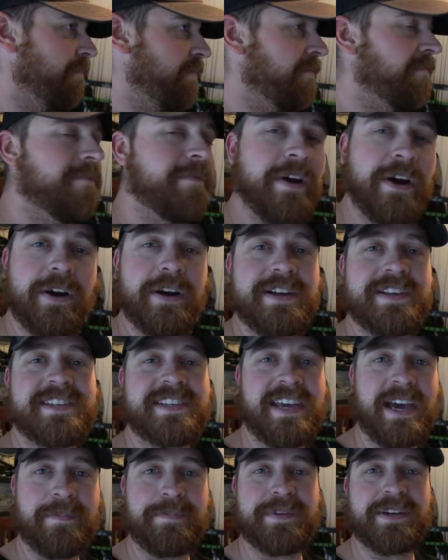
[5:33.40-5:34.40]
very
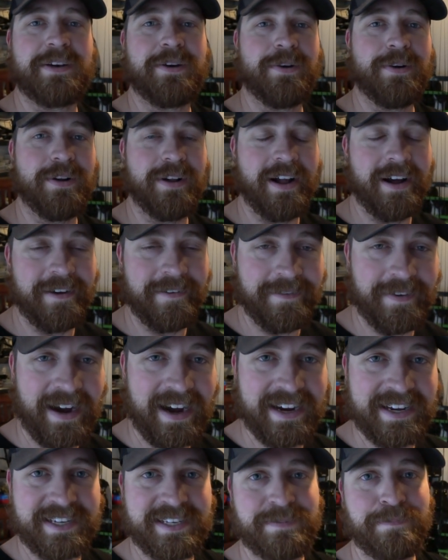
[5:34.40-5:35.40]
skeptical of
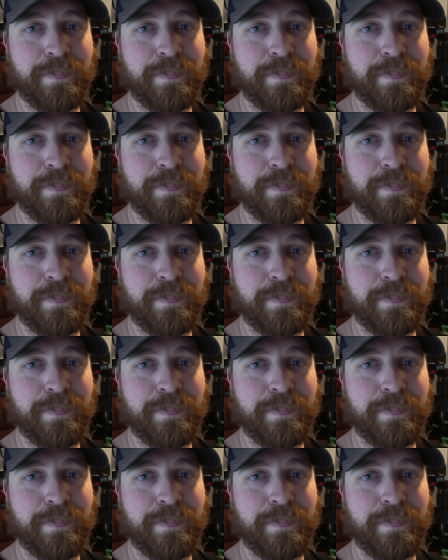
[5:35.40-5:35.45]
ice